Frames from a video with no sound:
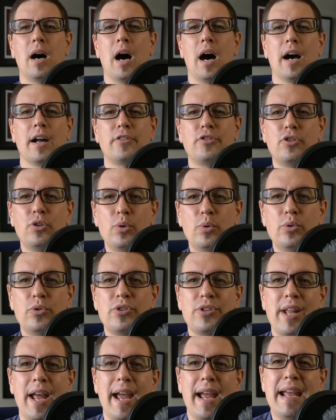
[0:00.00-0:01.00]

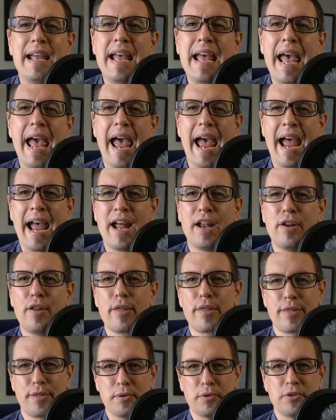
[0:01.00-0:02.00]
Tuesday and
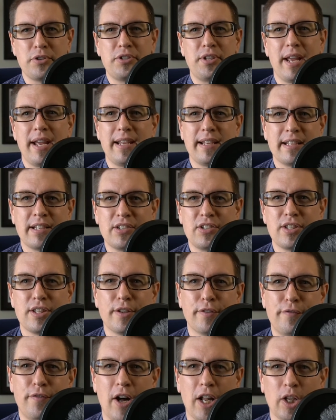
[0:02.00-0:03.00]
Thursday is the
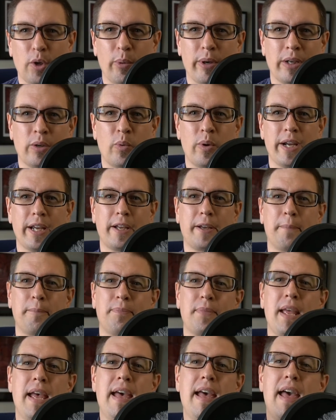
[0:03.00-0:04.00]
following week.
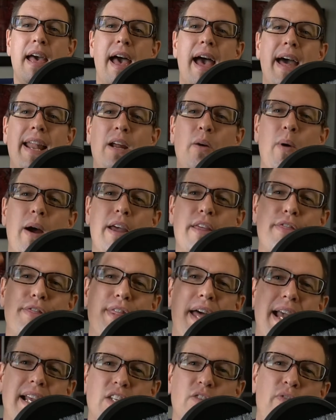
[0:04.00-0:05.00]
Anyway,
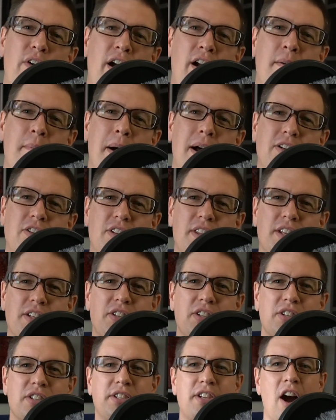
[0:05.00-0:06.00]
thanks very much. This
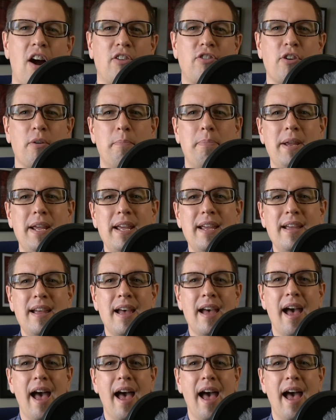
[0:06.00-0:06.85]
is Dr. B.